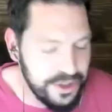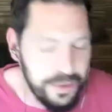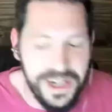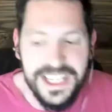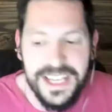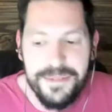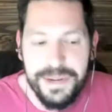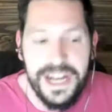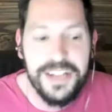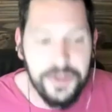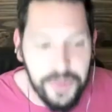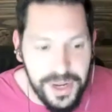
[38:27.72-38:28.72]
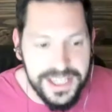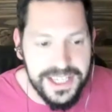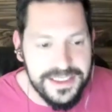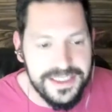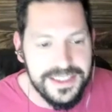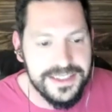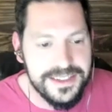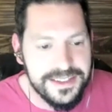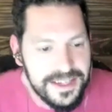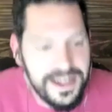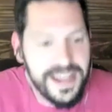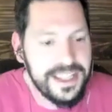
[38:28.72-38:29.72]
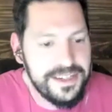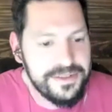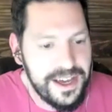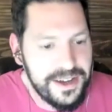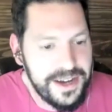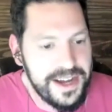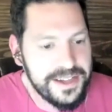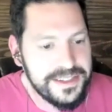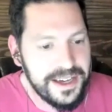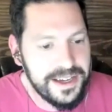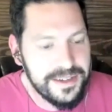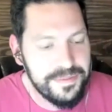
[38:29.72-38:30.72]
want to get, but I do want to get the, the negatives out ahead of time. All